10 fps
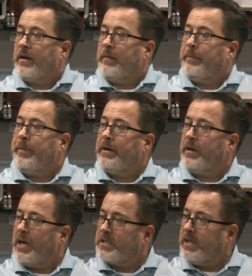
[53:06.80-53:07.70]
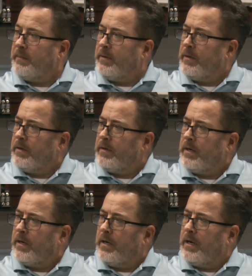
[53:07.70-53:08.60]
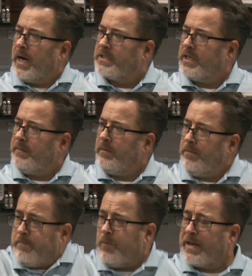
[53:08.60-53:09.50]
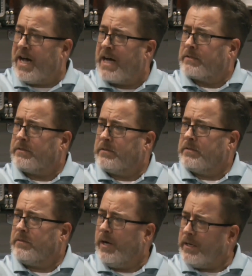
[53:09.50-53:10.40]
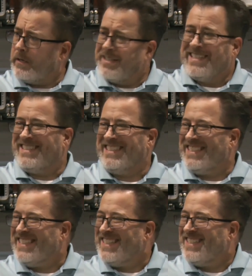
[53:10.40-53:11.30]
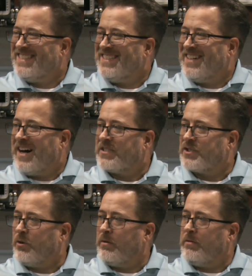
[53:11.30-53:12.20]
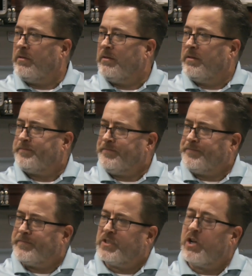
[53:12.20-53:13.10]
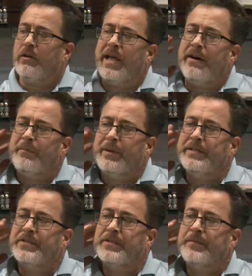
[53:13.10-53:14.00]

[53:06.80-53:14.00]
Buried in a hot tub. Hot tub? What, a hot? What? Hot soil? Talk louder, please.